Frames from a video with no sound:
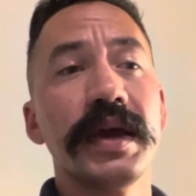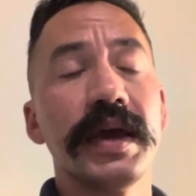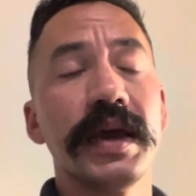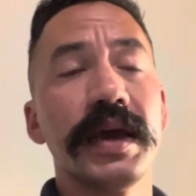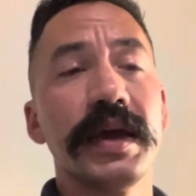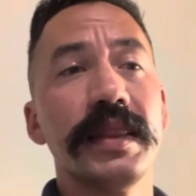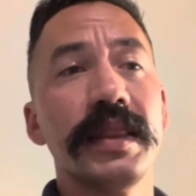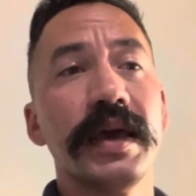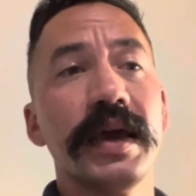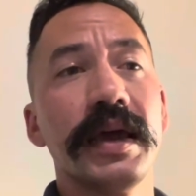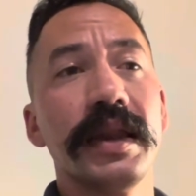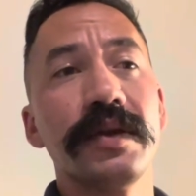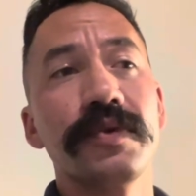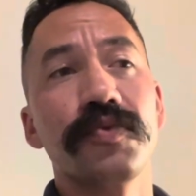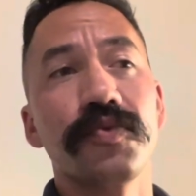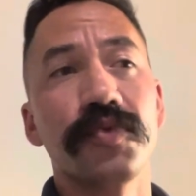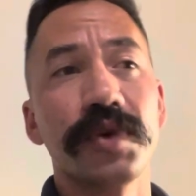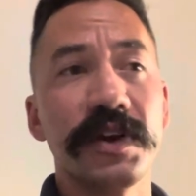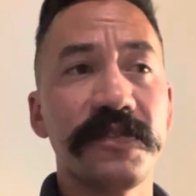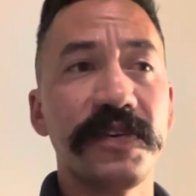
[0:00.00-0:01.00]
and then
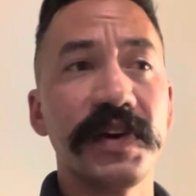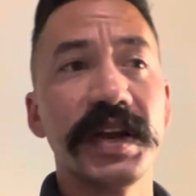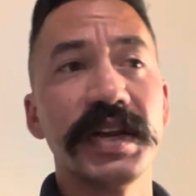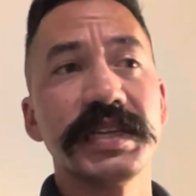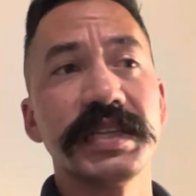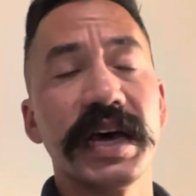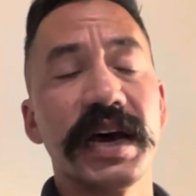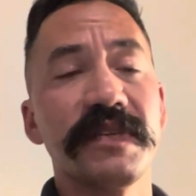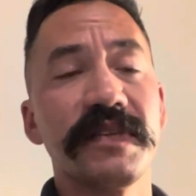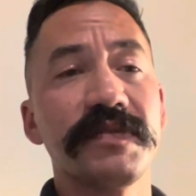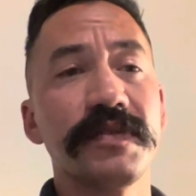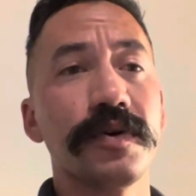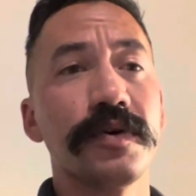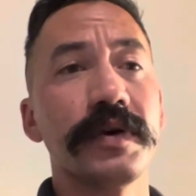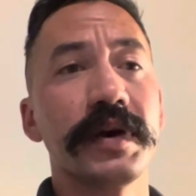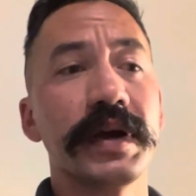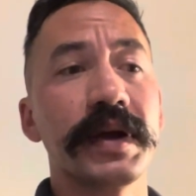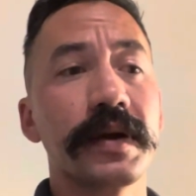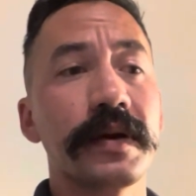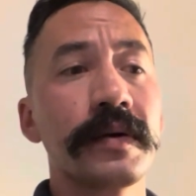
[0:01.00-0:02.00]
refinish that
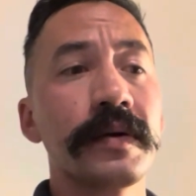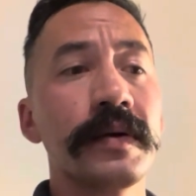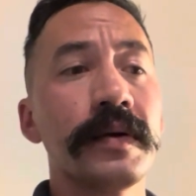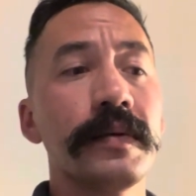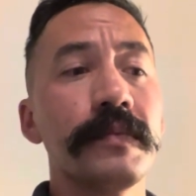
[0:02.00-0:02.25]
flooring